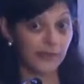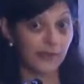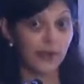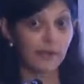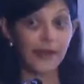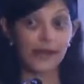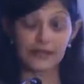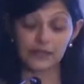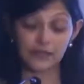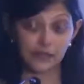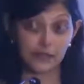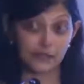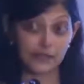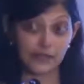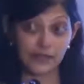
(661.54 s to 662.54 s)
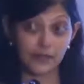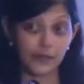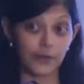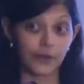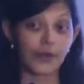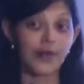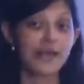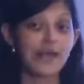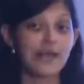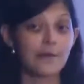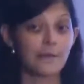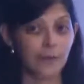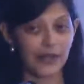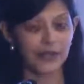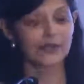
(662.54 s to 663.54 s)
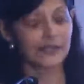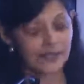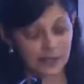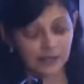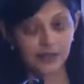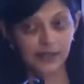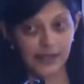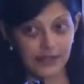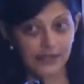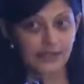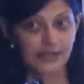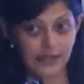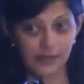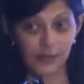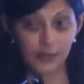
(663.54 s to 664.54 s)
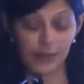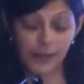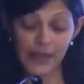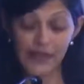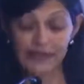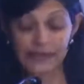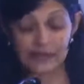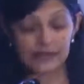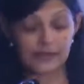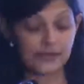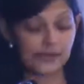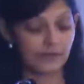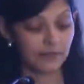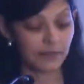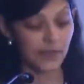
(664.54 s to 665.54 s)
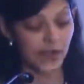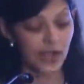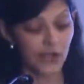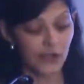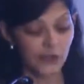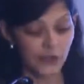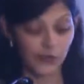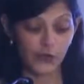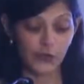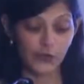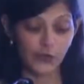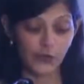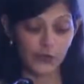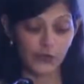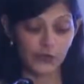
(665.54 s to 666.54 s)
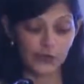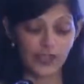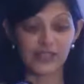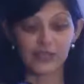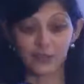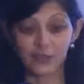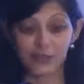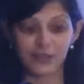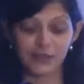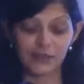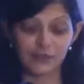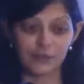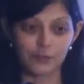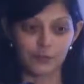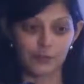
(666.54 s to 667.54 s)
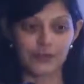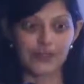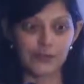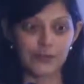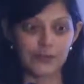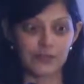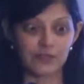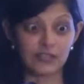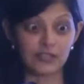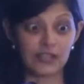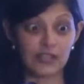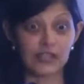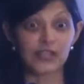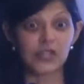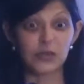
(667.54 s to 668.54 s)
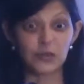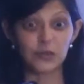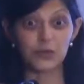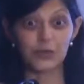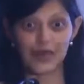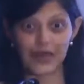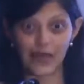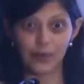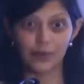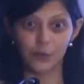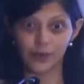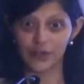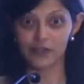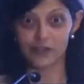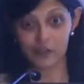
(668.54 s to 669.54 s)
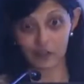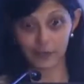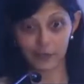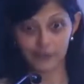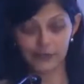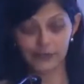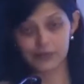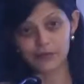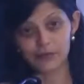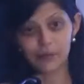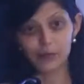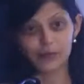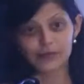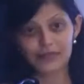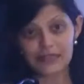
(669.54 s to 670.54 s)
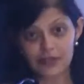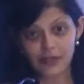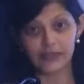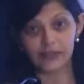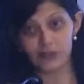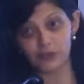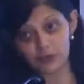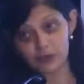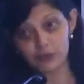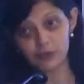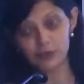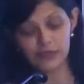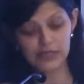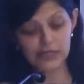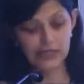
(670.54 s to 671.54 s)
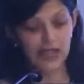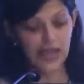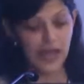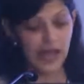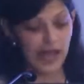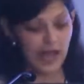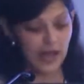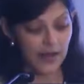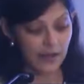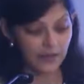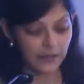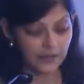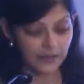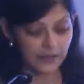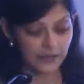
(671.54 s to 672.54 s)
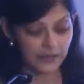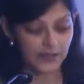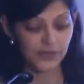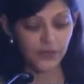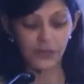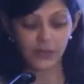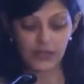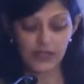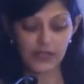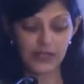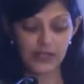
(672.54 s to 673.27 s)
are not patentable in Singapore, but they still had a Singapore patent. So that's when Warner Lambert realized, ooh, yeah, we're in trouble. So what they tried to do was they sought